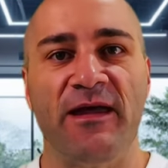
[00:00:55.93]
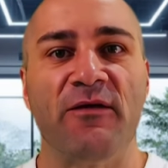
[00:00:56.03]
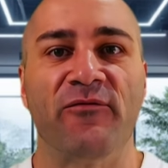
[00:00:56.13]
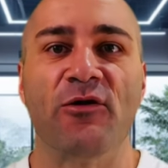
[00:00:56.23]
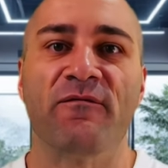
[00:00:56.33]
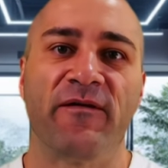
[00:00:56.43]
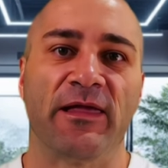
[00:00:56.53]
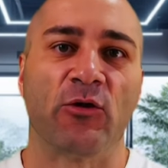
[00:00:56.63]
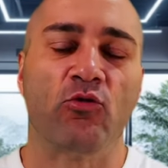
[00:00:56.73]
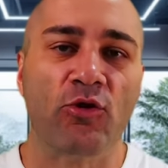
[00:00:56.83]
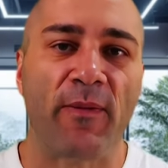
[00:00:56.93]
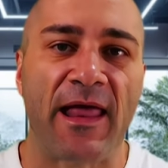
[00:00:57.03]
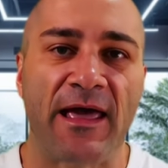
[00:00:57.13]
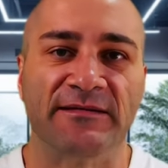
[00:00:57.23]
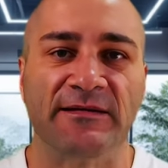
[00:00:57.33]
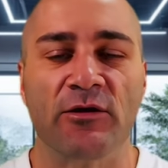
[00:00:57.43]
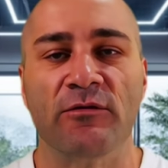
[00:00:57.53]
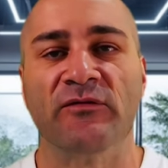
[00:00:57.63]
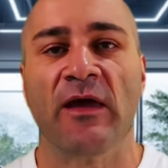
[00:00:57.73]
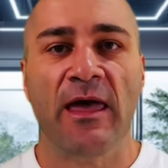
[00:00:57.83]
if we're not feeling good about
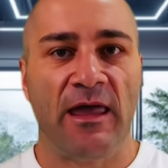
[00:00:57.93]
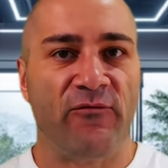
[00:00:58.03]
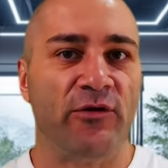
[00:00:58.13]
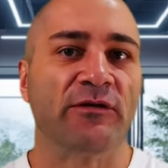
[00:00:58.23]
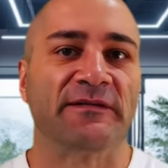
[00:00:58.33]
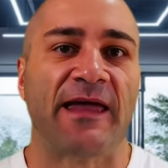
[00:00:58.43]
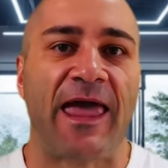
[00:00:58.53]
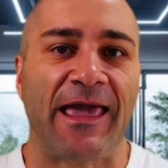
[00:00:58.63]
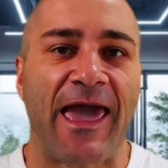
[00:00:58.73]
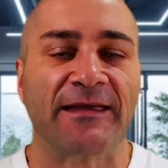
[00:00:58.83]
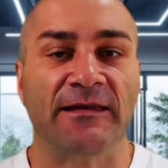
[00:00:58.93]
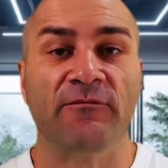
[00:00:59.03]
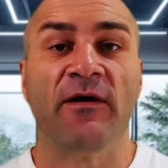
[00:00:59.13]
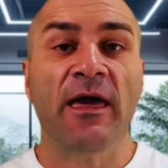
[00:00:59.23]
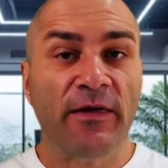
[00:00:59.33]
ourselves, if we're not staying active,